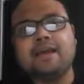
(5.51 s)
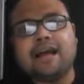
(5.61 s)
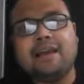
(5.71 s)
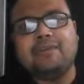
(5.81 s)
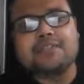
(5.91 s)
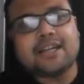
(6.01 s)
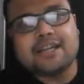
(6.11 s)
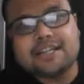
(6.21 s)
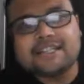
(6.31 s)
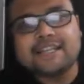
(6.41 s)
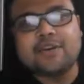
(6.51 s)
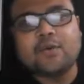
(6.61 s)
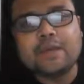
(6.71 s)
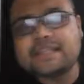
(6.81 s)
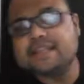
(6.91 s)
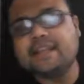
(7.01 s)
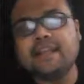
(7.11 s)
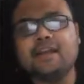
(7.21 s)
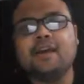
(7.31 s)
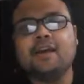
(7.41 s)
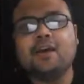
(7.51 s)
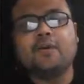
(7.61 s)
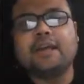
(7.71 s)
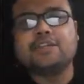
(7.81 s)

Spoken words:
I have started this channel recently where